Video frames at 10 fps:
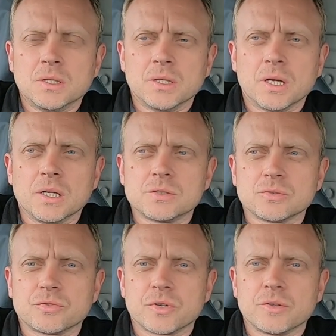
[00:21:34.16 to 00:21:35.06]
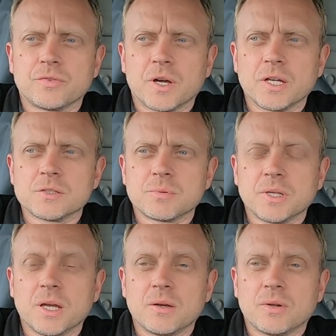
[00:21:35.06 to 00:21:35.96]
yeah, it's all 3 phase. But
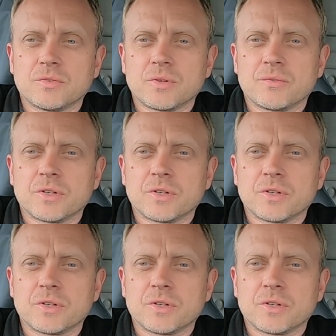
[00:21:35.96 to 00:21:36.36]
yeah, I'd have to